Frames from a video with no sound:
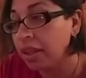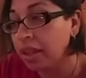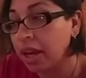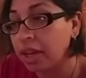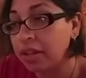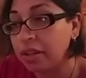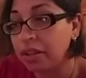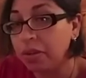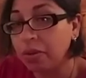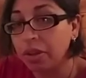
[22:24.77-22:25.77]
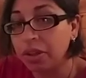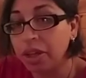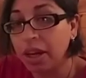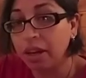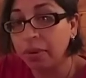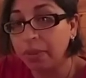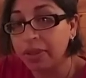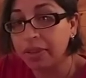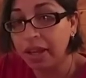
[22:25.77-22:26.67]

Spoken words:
that your child was